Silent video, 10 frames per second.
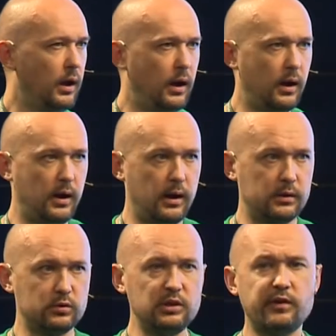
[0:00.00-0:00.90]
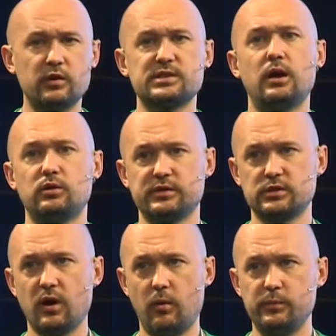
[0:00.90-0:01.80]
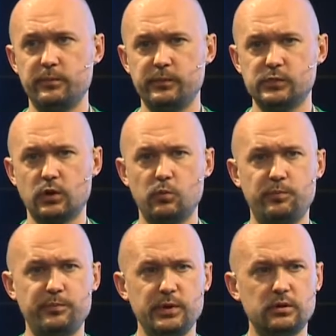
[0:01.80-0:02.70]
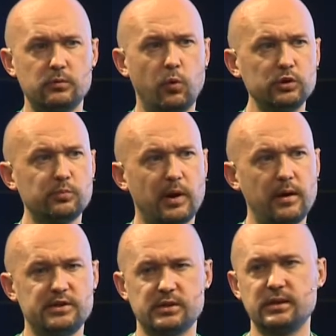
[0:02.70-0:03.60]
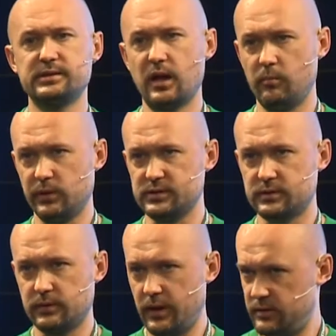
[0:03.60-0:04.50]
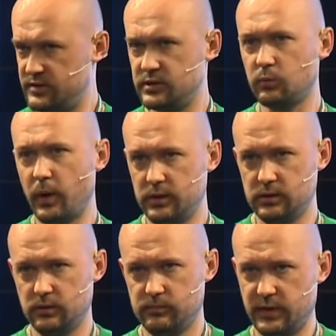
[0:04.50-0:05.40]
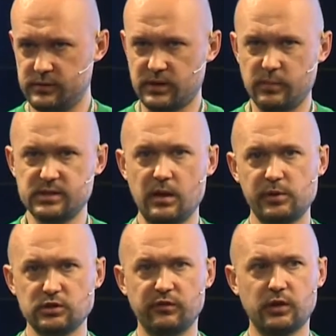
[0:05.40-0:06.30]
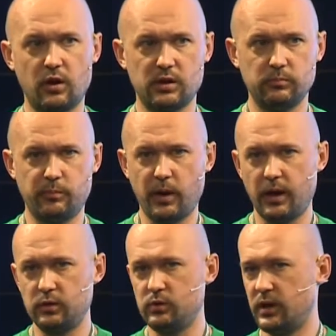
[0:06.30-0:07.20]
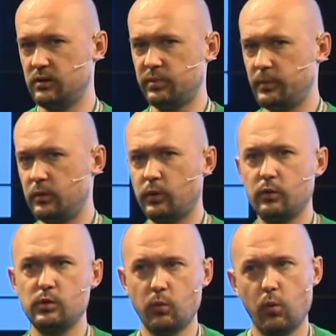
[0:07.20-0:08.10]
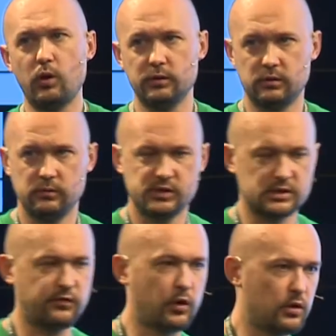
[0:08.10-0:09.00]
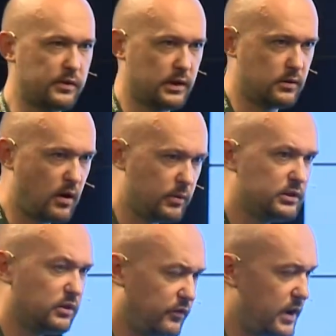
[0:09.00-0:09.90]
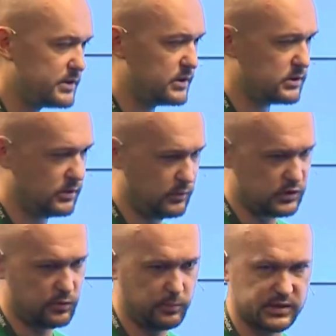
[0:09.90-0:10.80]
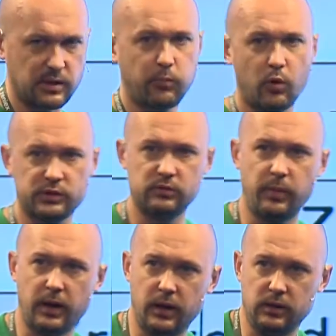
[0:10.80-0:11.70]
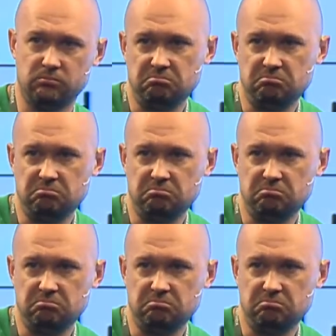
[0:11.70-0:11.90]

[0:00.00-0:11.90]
live outside of the scope. So we want to provide just examples, like ERC20. There is some examples of token, but you can implement whatever you want. Just follow the common interfaces, which will be supported by